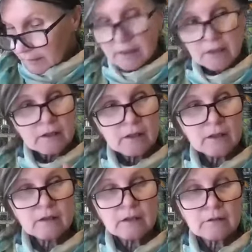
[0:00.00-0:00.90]
And I
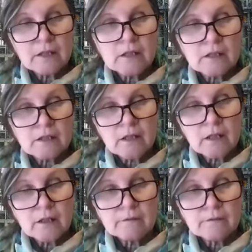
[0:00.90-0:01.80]
think there is
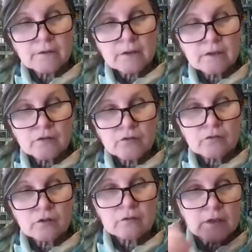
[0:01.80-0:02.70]
very
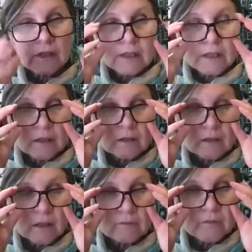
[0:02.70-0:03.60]
strongly, and
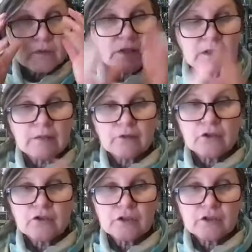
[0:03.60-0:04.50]

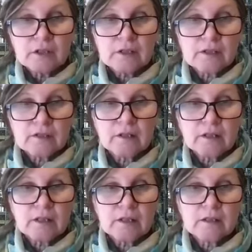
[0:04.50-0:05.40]
Slavoj Žižek, the
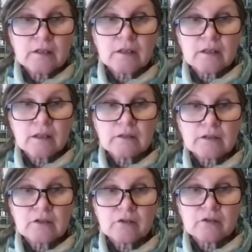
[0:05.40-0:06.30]
psychoanalytic
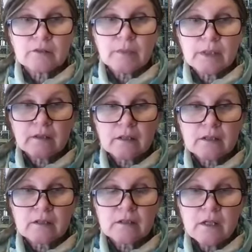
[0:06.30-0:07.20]
theorist, talks about
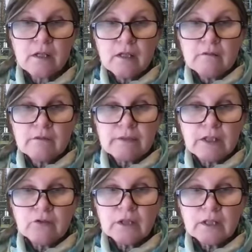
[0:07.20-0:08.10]
this. When
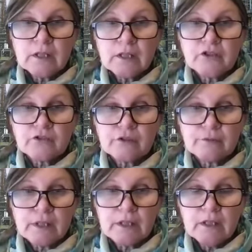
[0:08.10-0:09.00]
we look at history,
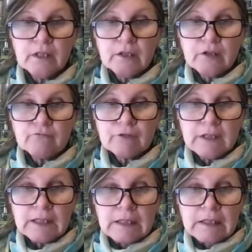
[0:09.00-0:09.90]
we
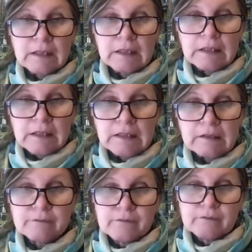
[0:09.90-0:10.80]
really
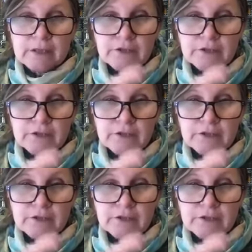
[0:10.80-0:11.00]
love